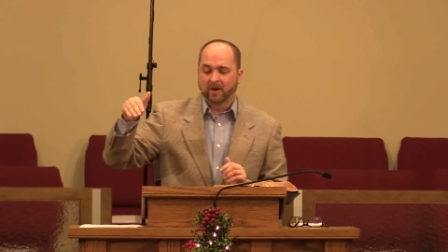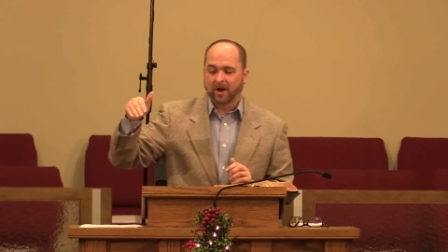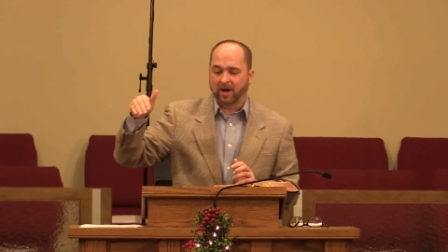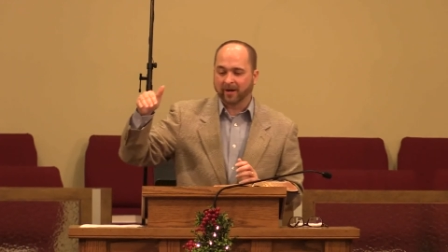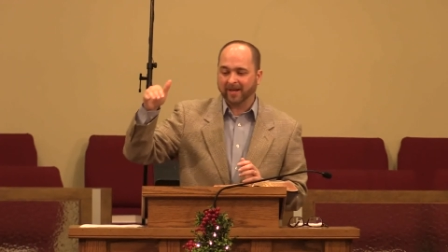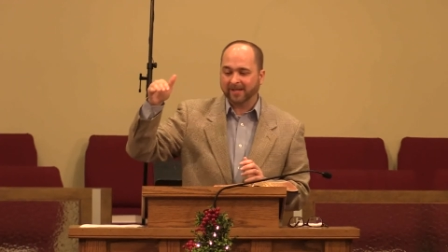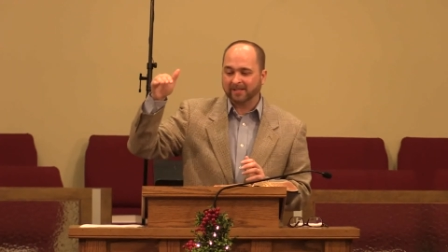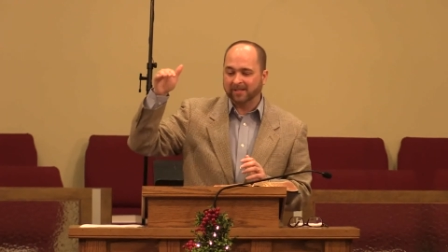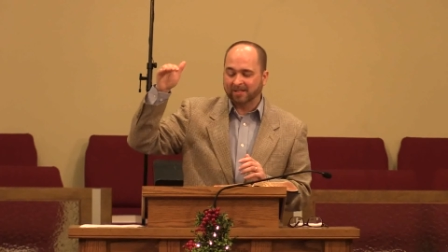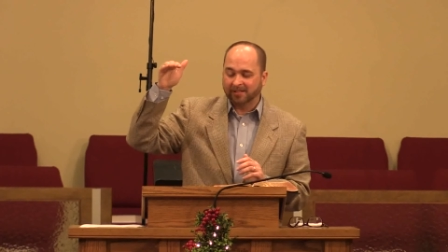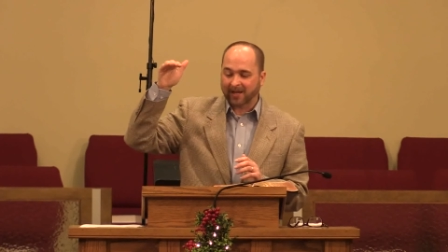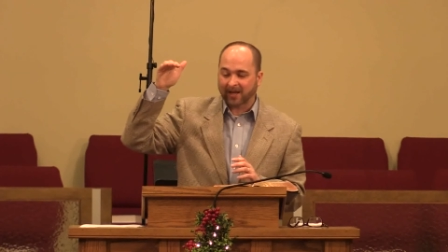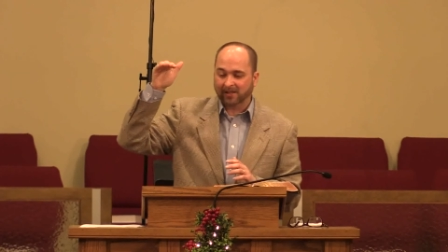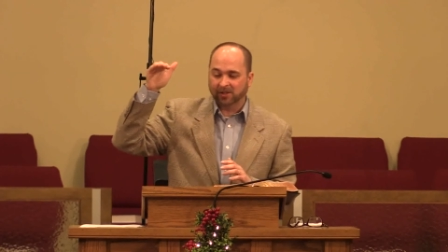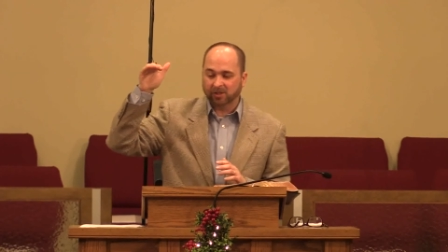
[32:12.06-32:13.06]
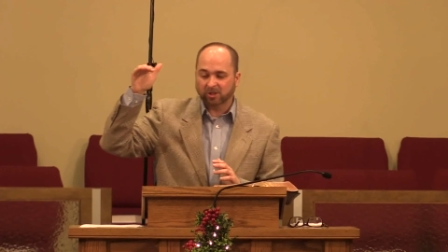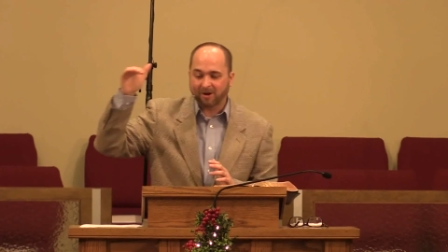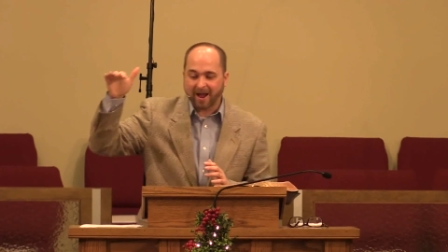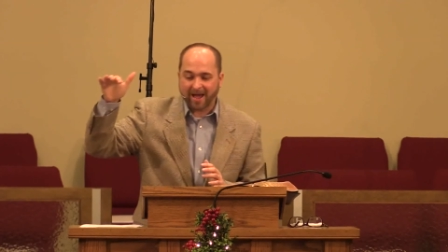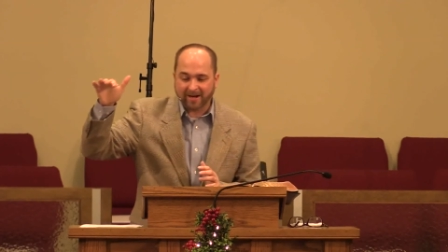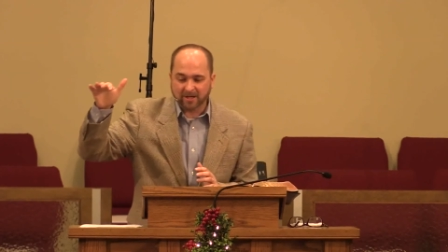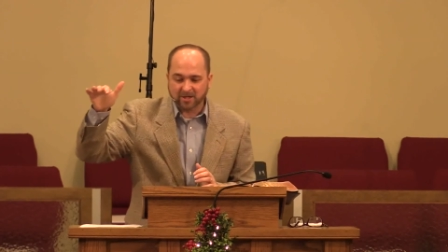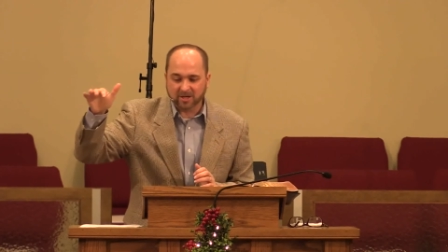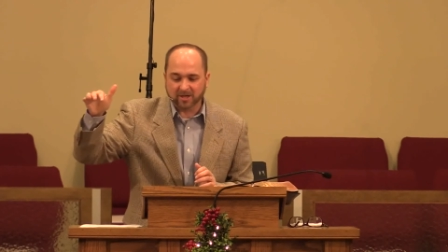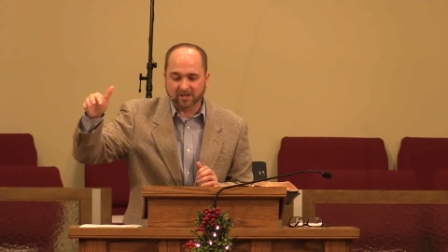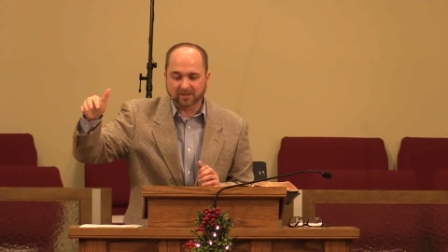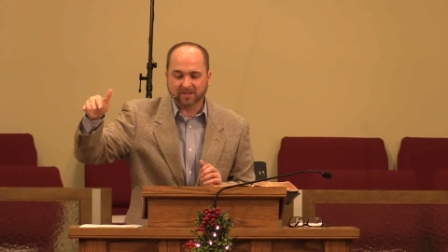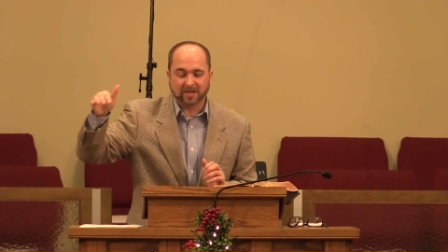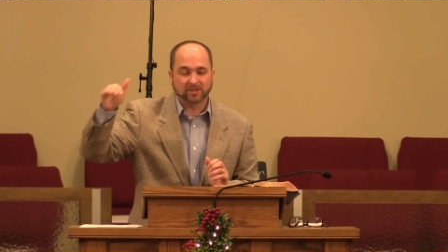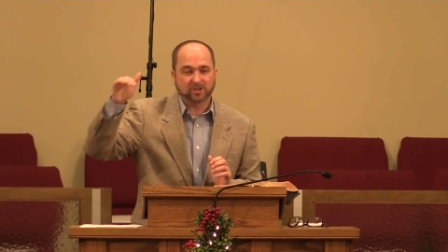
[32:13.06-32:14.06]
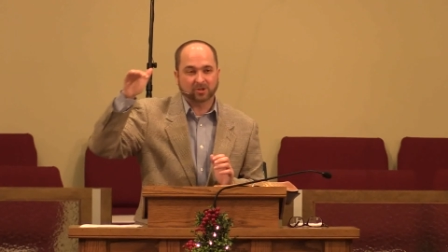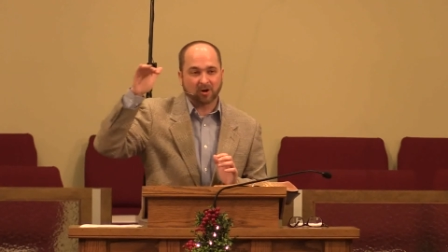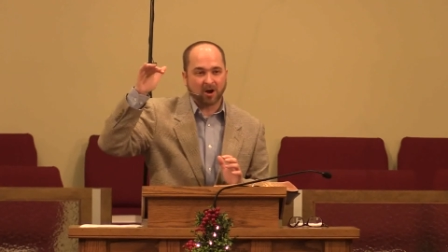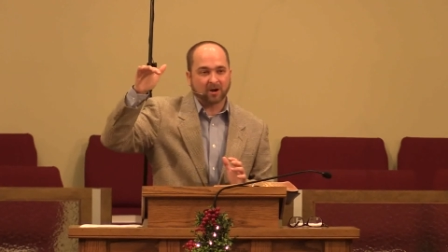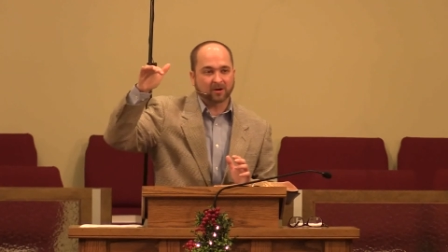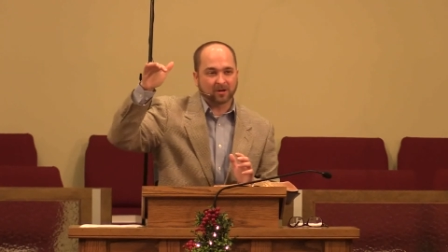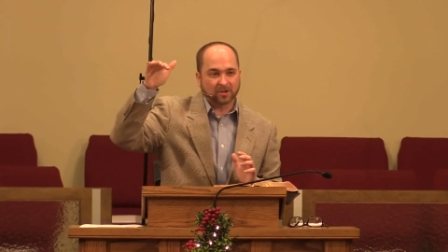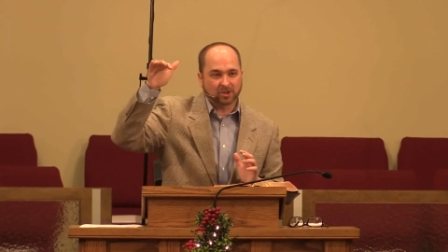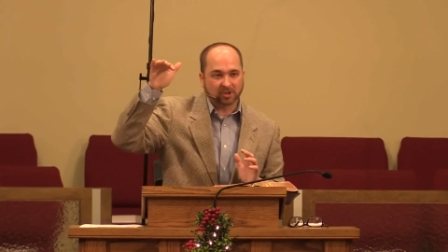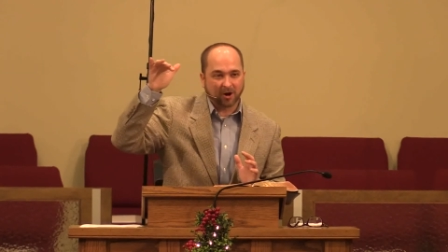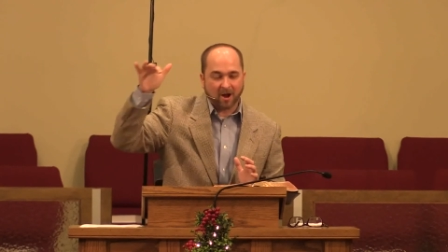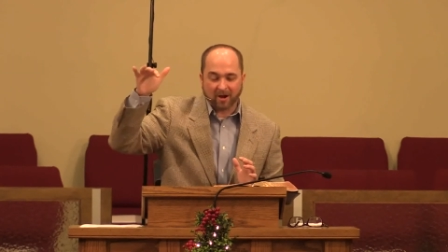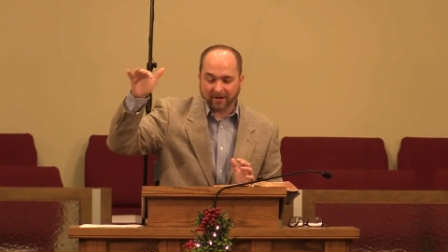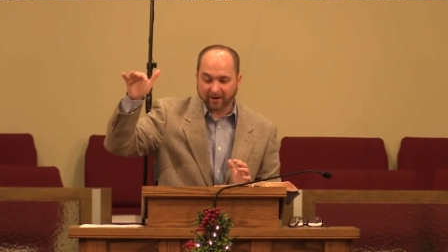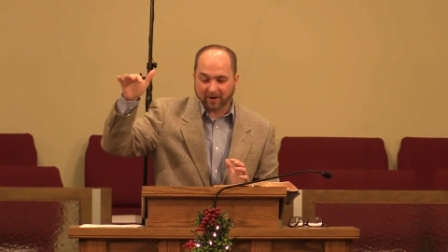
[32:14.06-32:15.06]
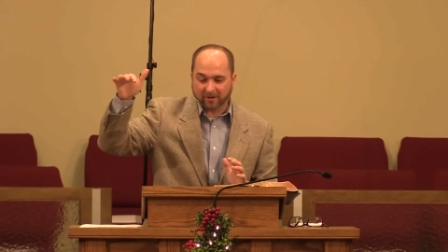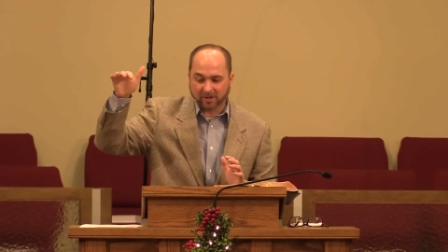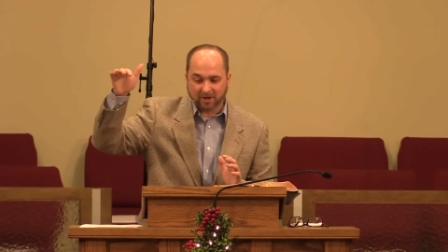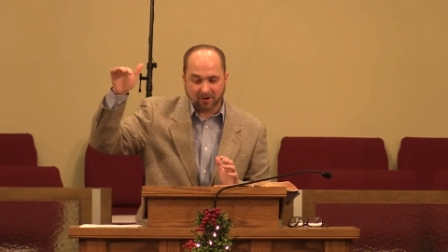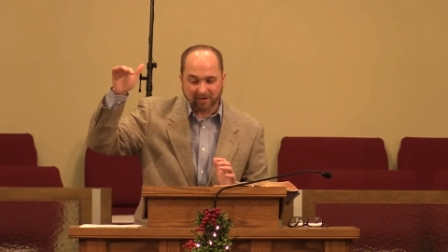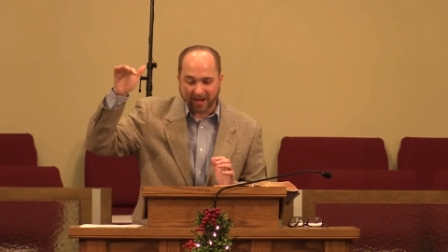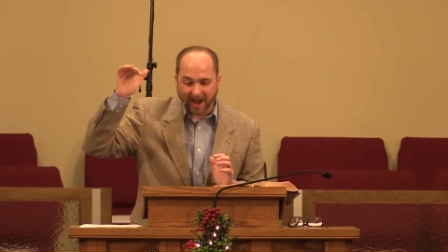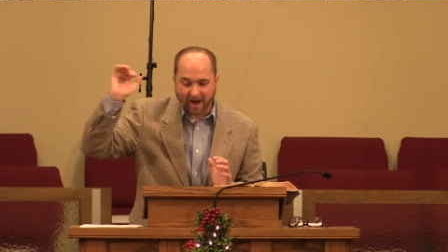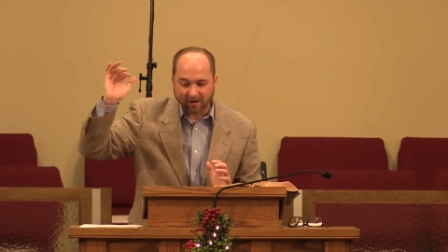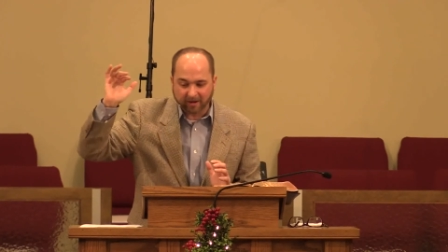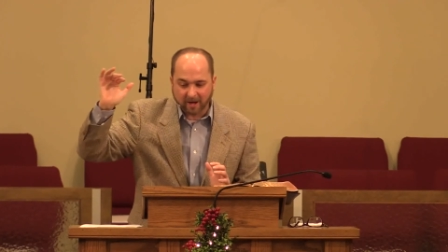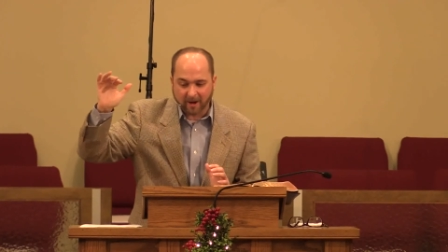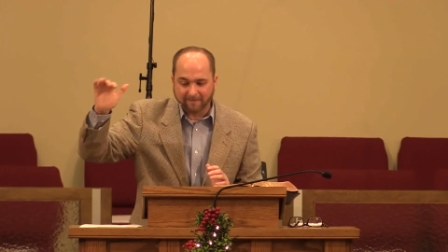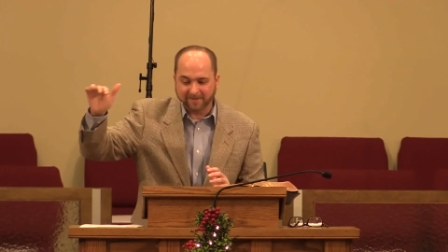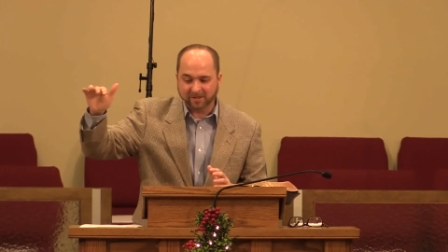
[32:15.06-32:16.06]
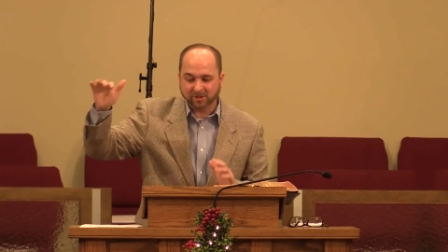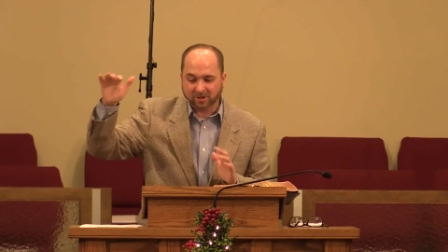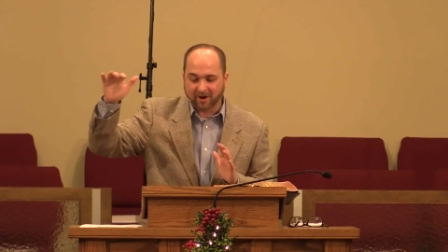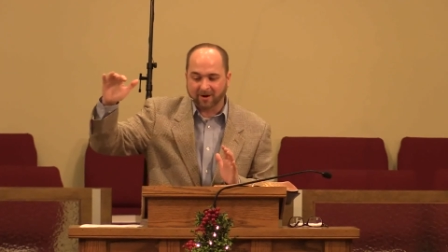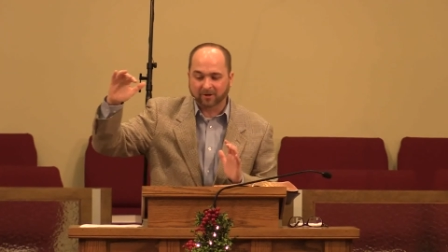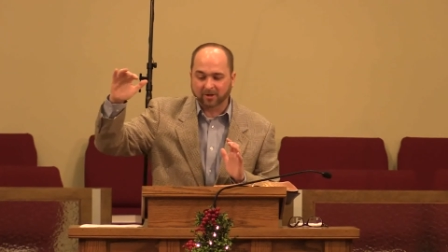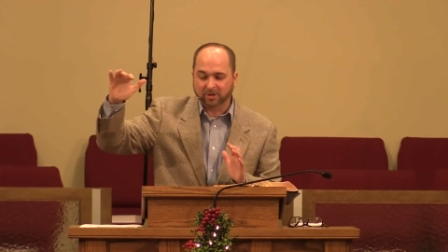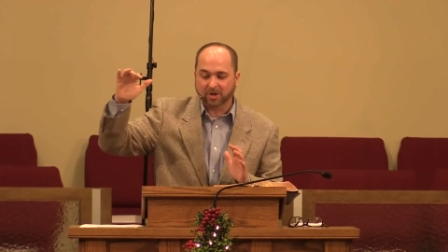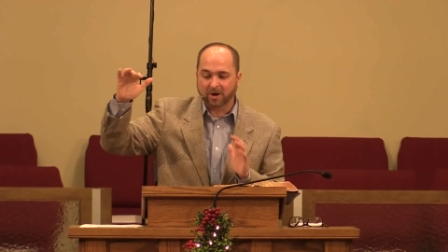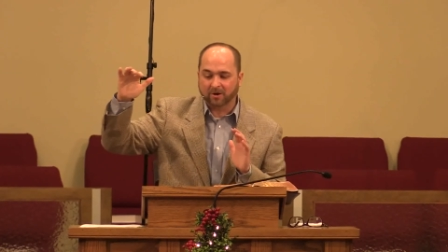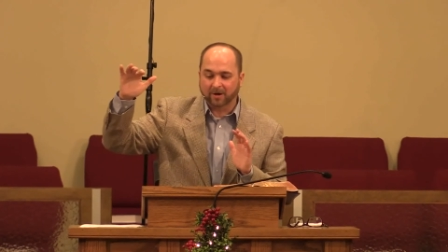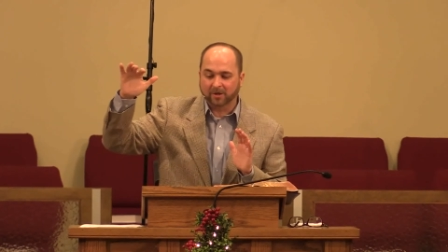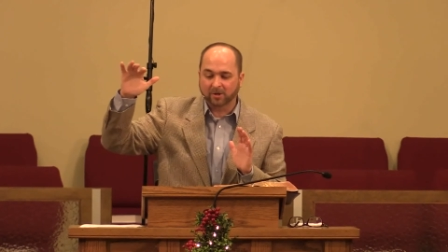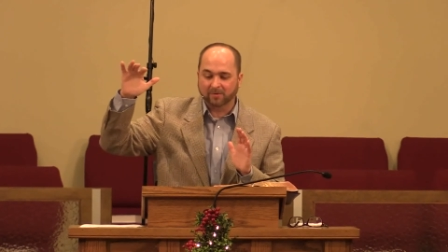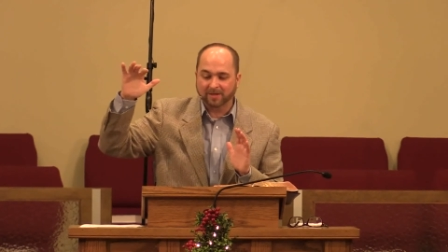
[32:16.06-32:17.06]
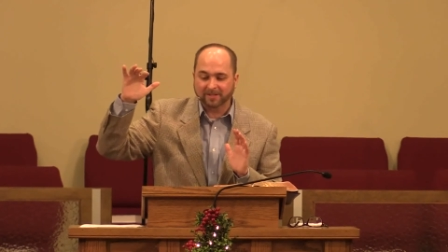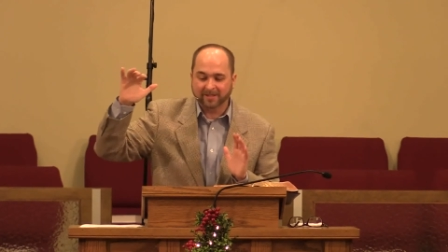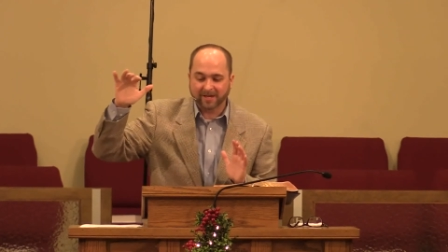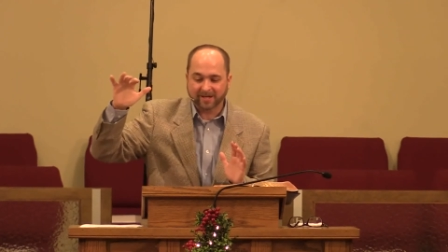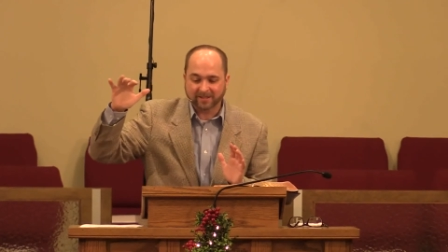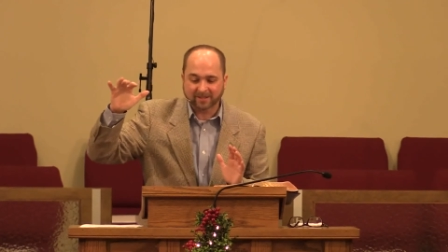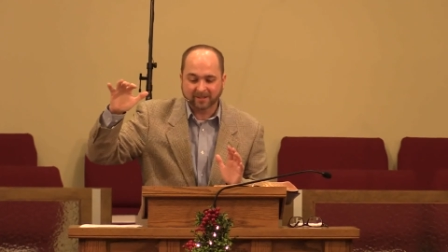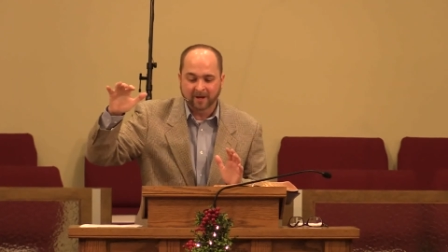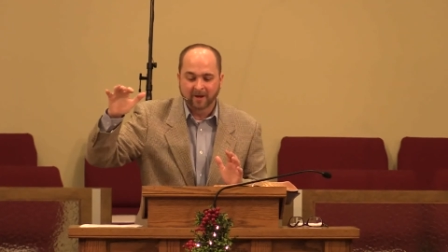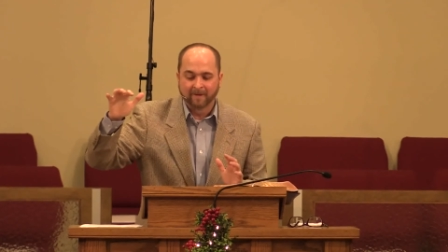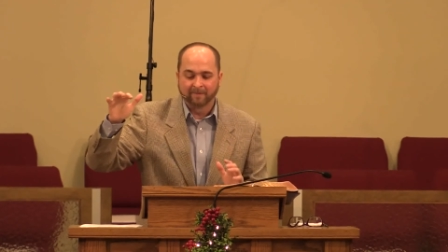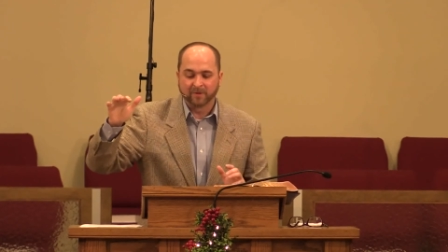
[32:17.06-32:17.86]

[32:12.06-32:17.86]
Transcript: against Satan's strategies and stronger and stronger to know the outcome and stronger and stronger to resist.